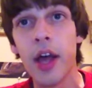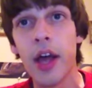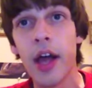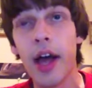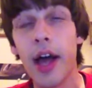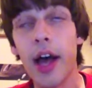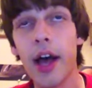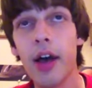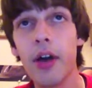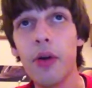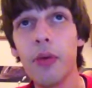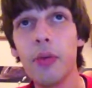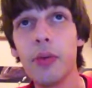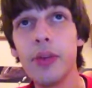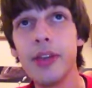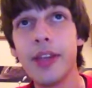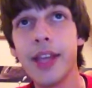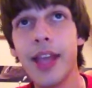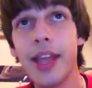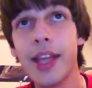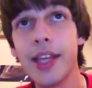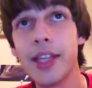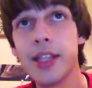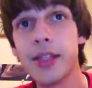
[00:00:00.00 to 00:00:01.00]
how would
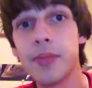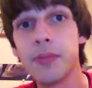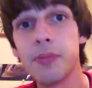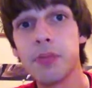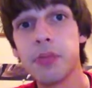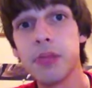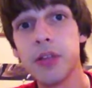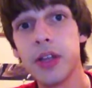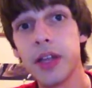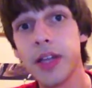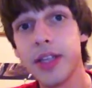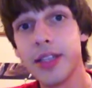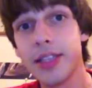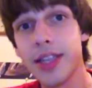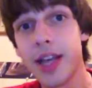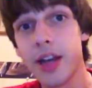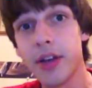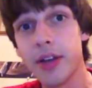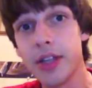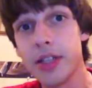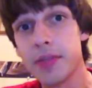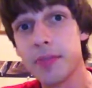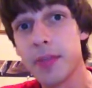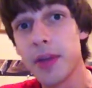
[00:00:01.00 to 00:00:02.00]
this plays
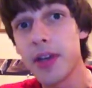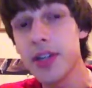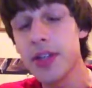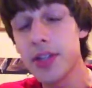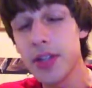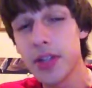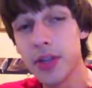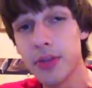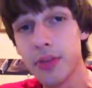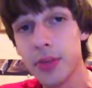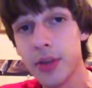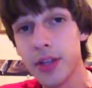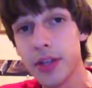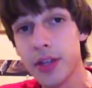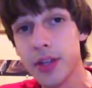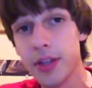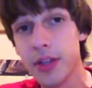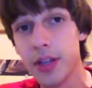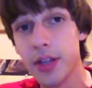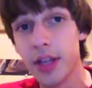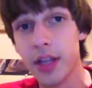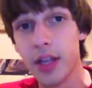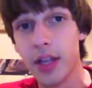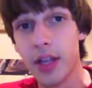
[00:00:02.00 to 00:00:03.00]
out, especially with
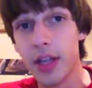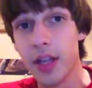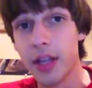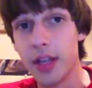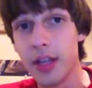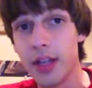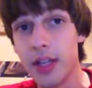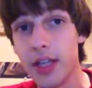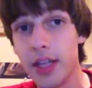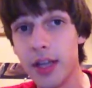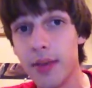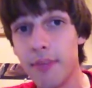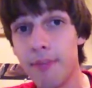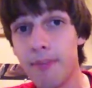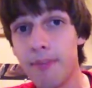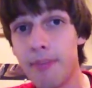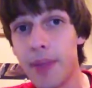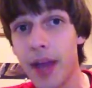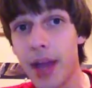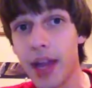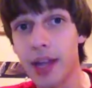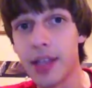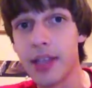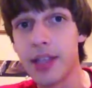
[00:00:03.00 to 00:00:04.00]
the
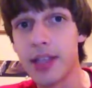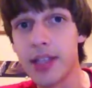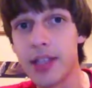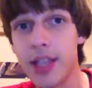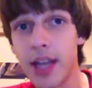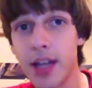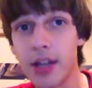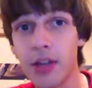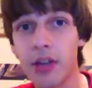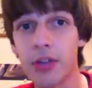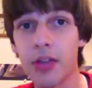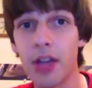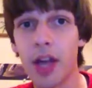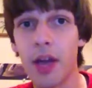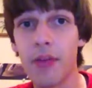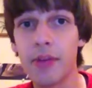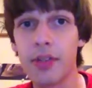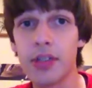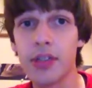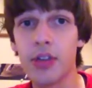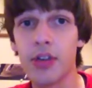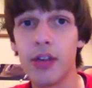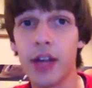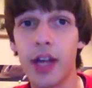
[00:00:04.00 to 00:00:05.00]
ban list that Konami
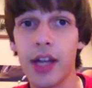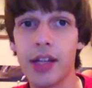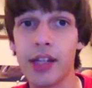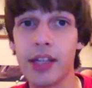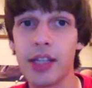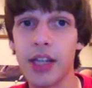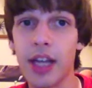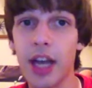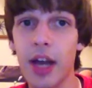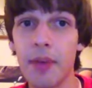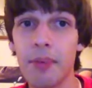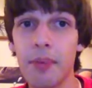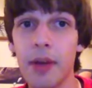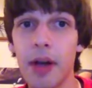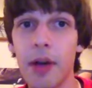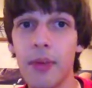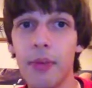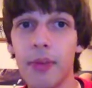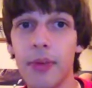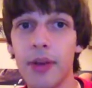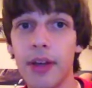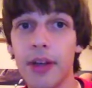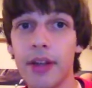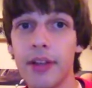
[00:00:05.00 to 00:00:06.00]
is going to have to come
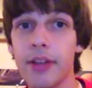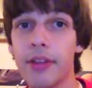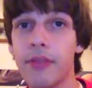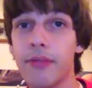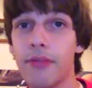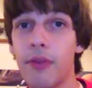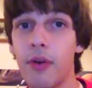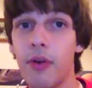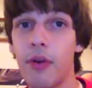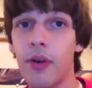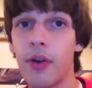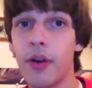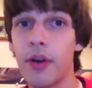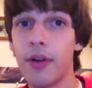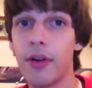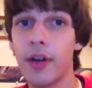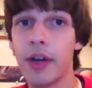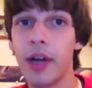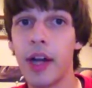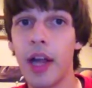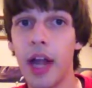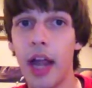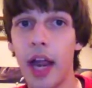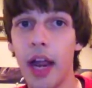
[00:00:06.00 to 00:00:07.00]
up with for
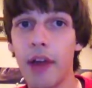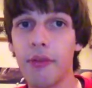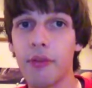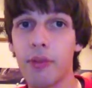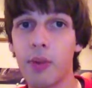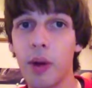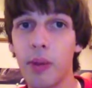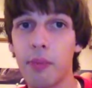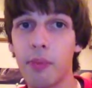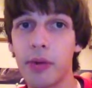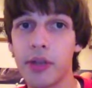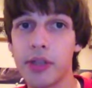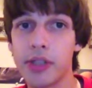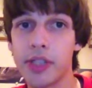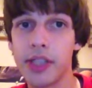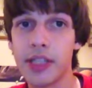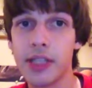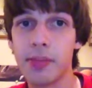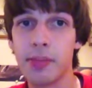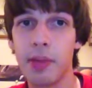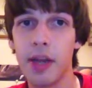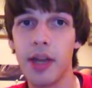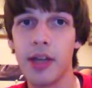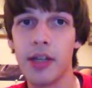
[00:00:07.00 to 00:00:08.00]
everyone
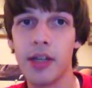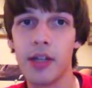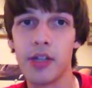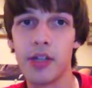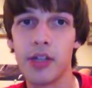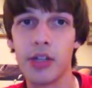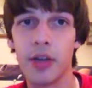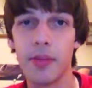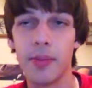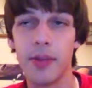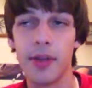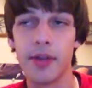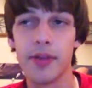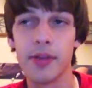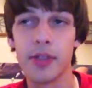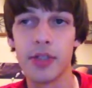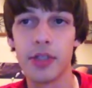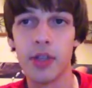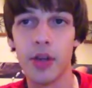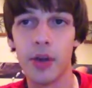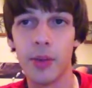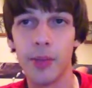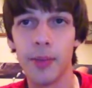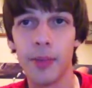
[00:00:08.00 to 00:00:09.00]
participating in the tournament.
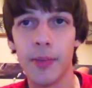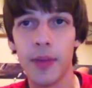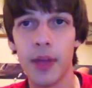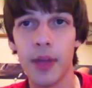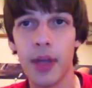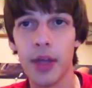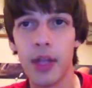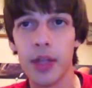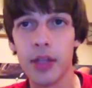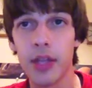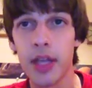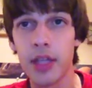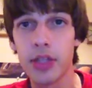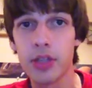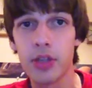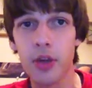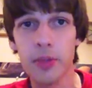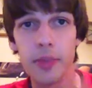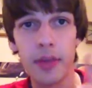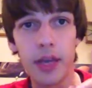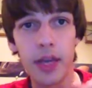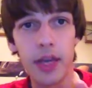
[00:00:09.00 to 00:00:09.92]
So that's going to be